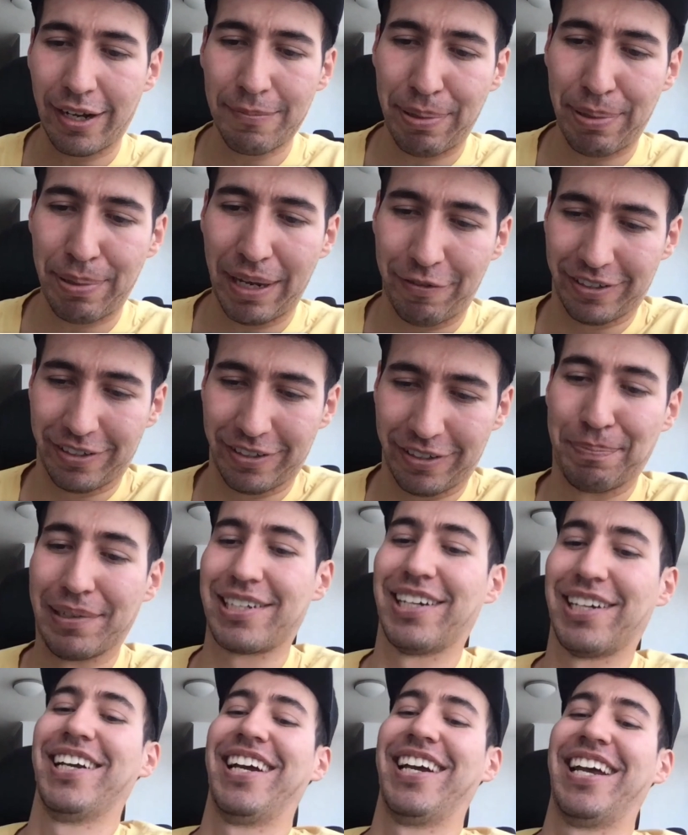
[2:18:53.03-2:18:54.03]
I mean, I didn't
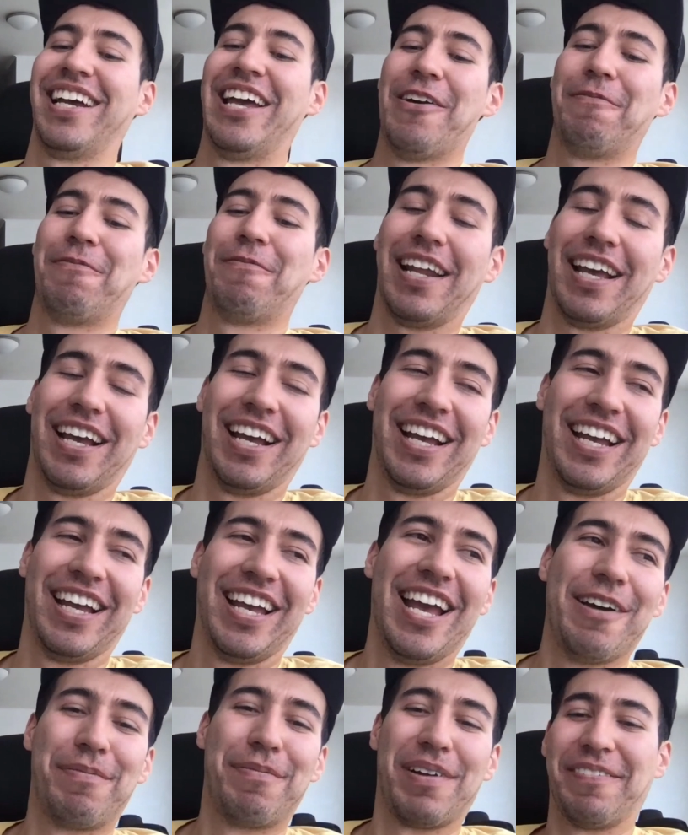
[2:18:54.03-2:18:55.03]
pay for the book,
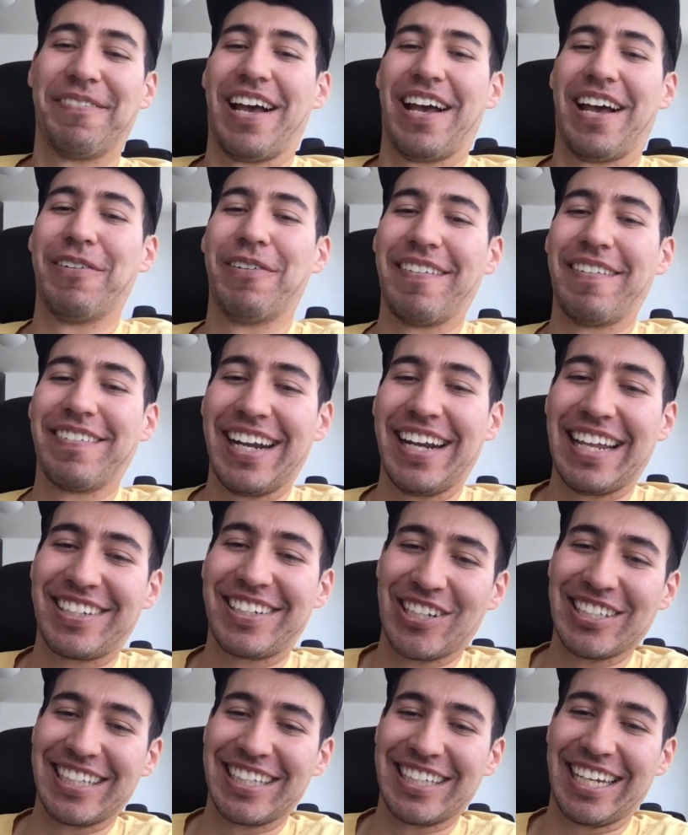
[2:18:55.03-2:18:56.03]
but
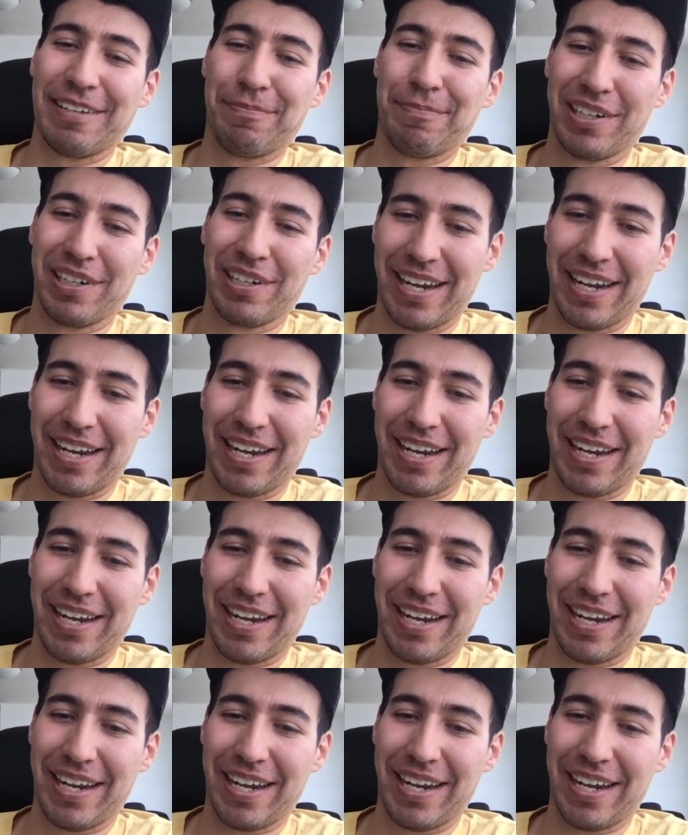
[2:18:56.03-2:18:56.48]
I'm gonna transfer.